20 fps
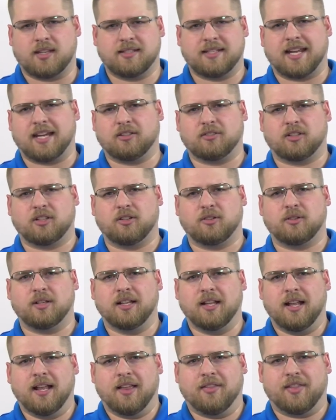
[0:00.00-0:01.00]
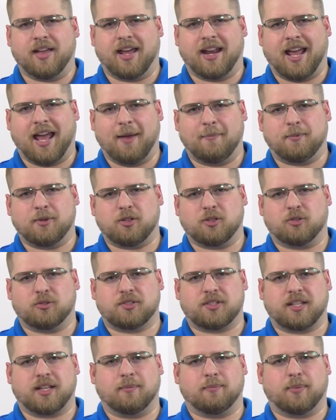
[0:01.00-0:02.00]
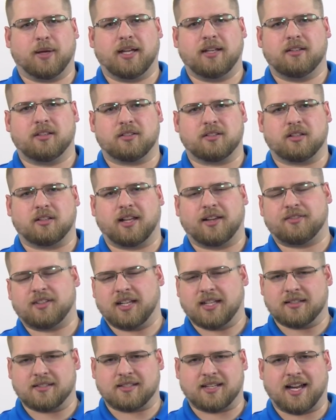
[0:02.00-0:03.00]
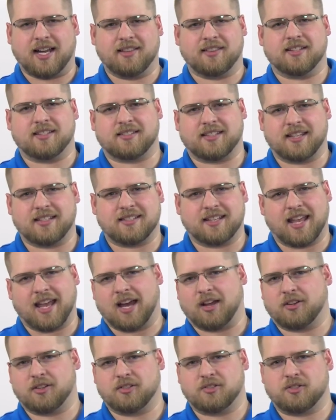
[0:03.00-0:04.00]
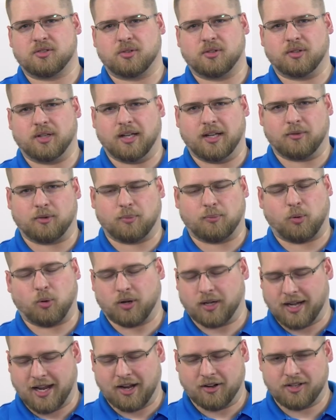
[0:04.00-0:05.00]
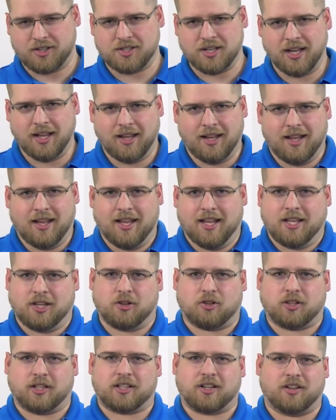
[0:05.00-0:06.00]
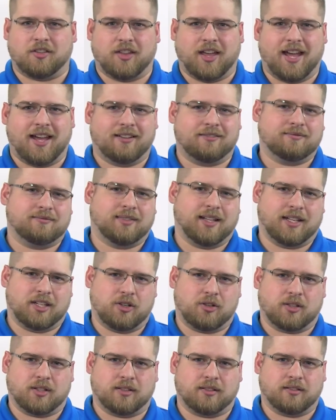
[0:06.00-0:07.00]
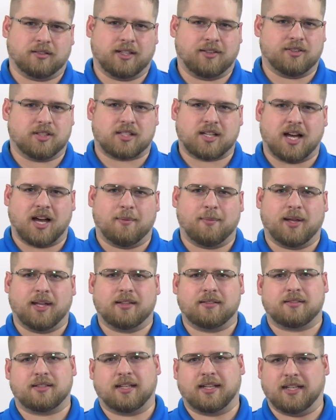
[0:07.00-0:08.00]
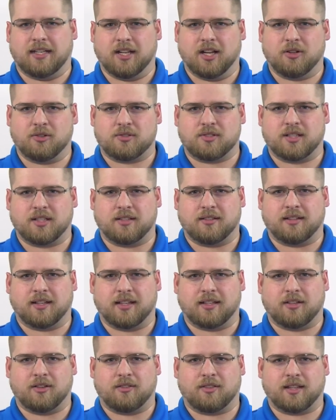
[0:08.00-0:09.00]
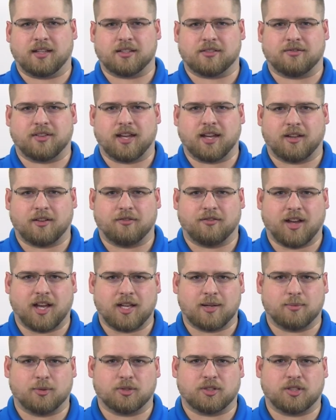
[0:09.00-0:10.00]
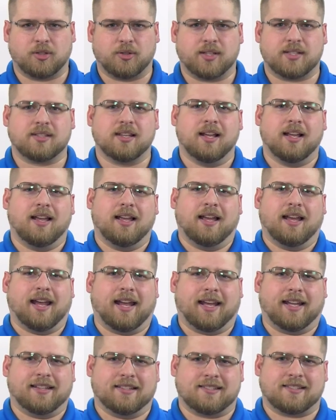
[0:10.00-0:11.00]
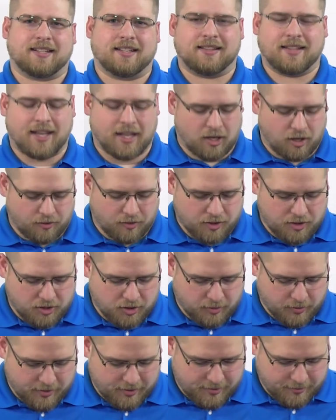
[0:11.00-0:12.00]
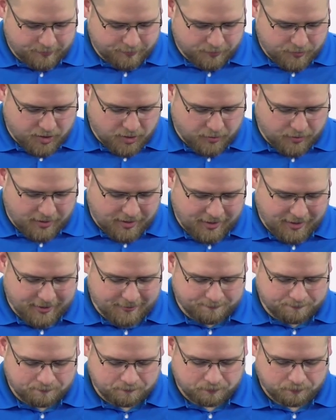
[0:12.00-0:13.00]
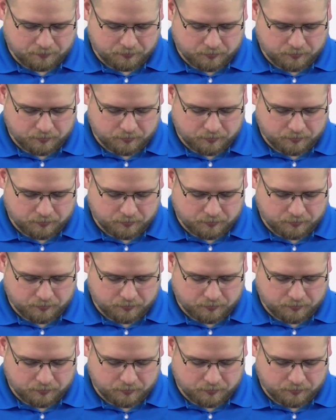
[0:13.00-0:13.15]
download that app and you'll see a button on the left hand side that says outage uh, report an outage you click on that and you can leave us comments any notes that you think is val valuable to us and send that over to us so again